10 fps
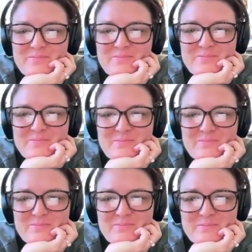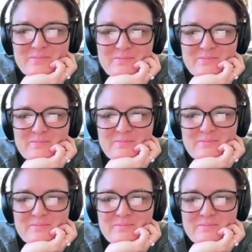
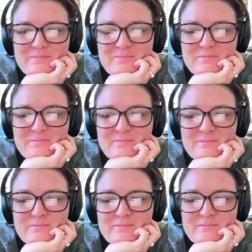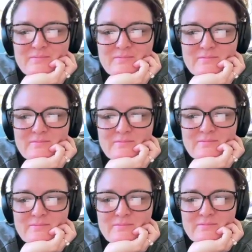
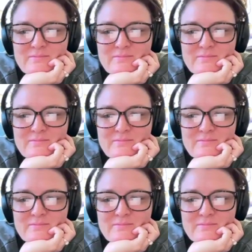No one is speaking in this clip.